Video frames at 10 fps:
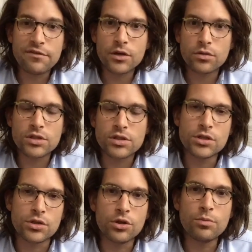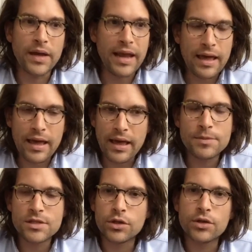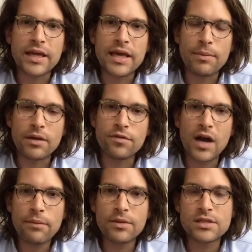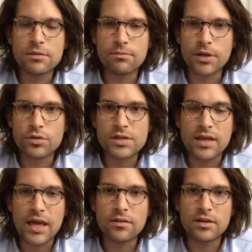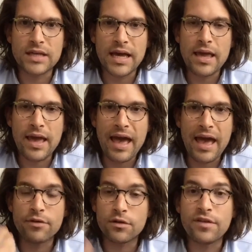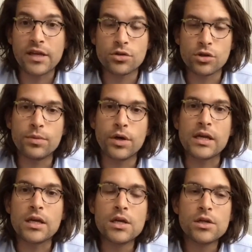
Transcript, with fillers: difficult to do, but absolutely. I mean, vitamins and minerals at the end of the day have an effect on your body.